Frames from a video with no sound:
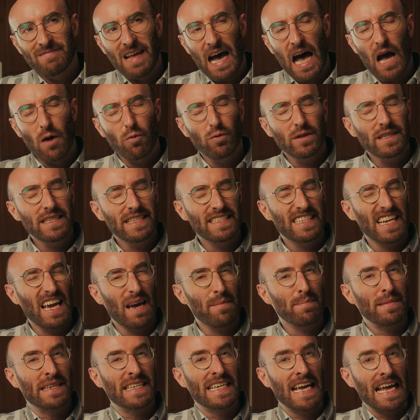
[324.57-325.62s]
I wouldn't say
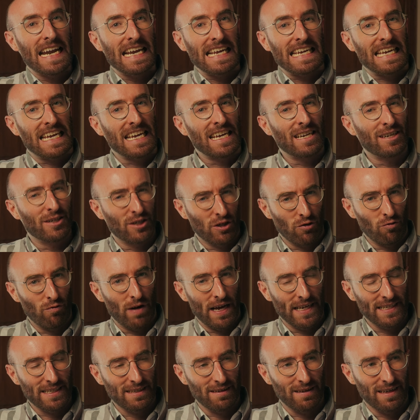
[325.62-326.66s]
I'm getting into
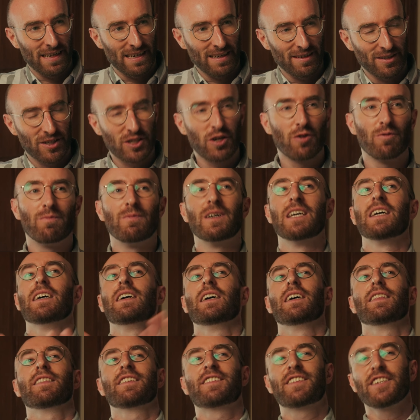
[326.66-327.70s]
wrestling. So
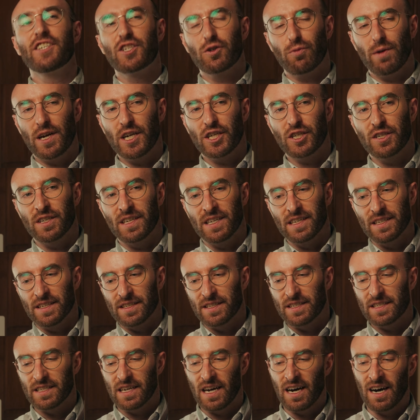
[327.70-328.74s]
the situation
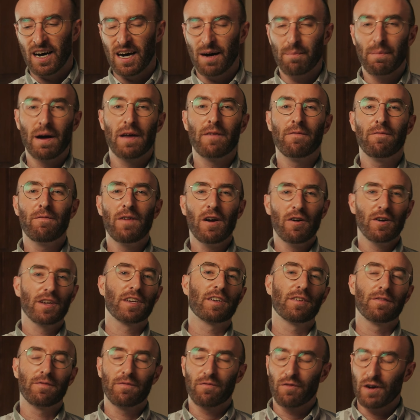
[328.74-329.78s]
is, my very
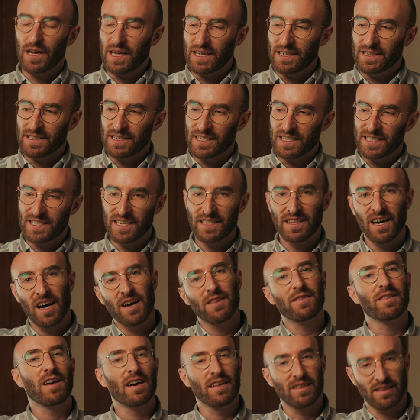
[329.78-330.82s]
good friend
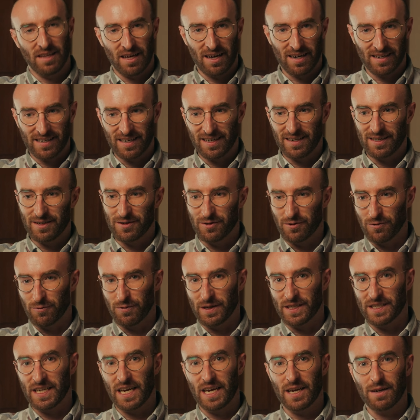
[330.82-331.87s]
Siddhant Adlaka, who
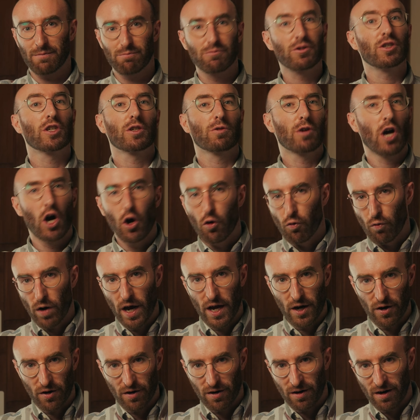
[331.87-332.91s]
is a
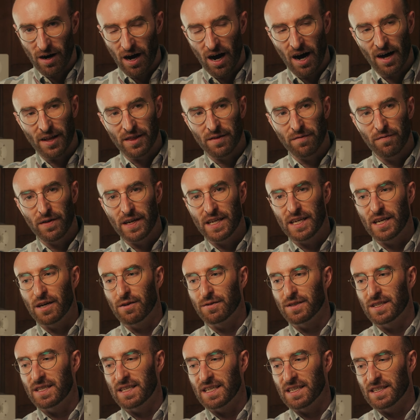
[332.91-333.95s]
co-writer on the
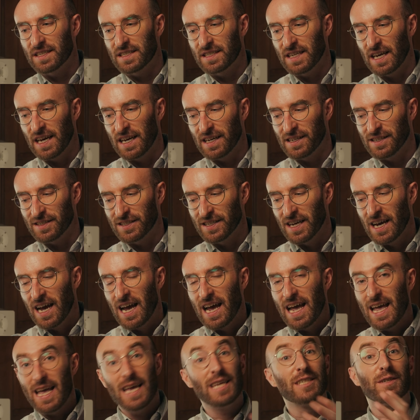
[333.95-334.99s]
videos these days,
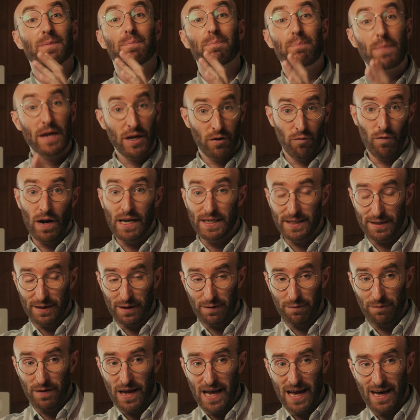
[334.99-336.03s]
is a big wrestling
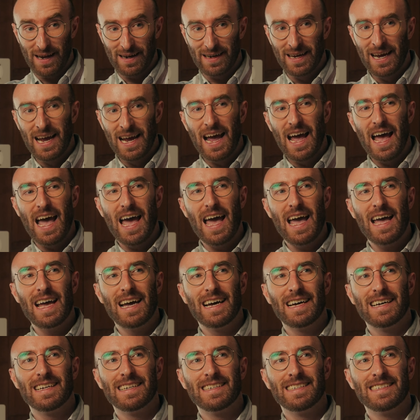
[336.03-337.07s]
fan.
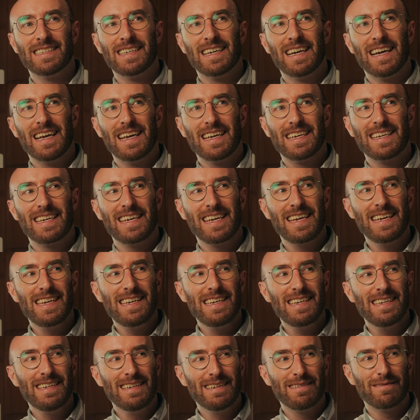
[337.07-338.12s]
And if
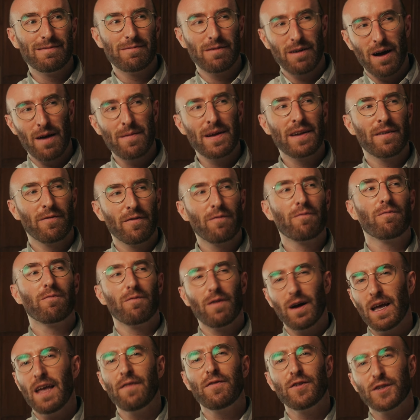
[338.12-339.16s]

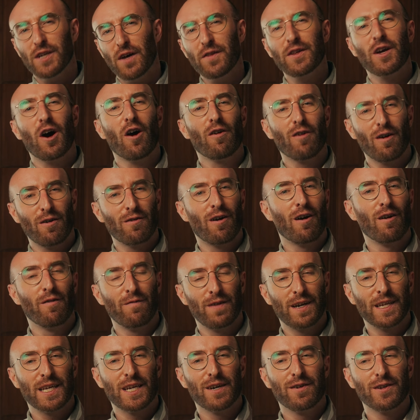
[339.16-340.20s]
you saw the RRR
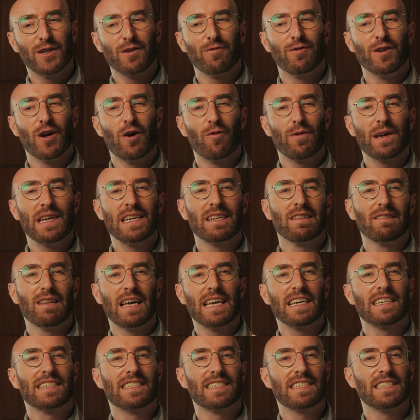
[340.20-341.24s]
video, you know he
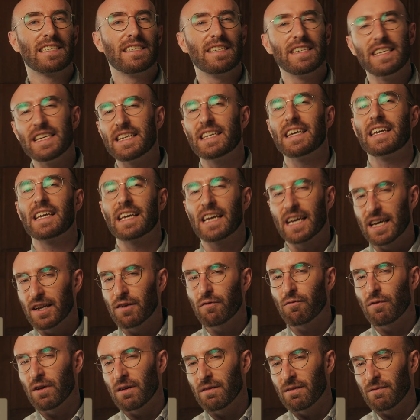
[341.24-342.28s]
likes sneaking
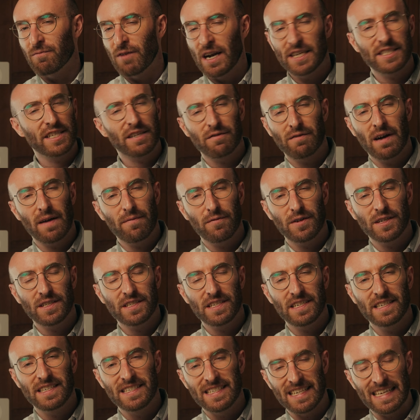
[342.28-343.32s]
in wrestling
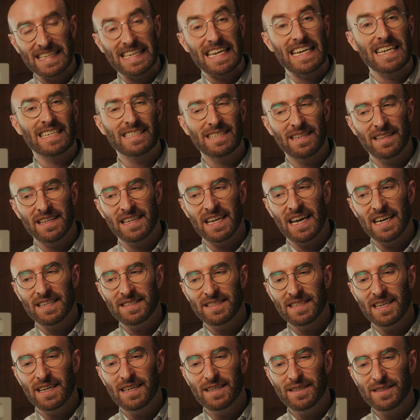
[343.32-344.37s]
references like into the
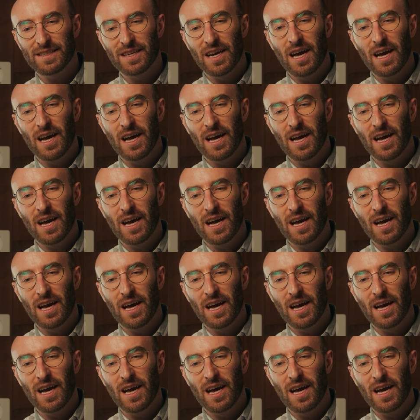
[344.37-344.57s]
essays,